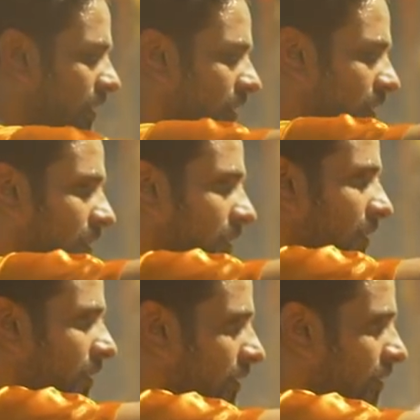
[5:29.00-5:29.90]
The other option
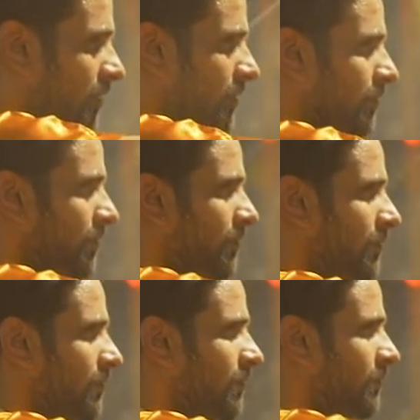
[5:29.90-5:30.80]
is the boats. I don't know if
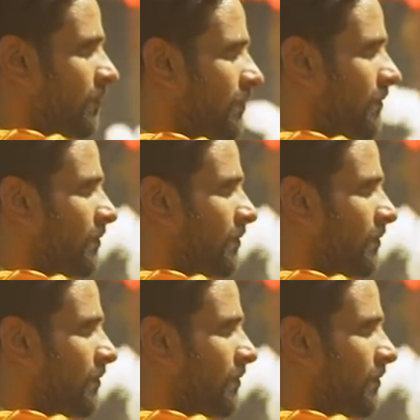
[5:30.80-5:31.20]
you can pick up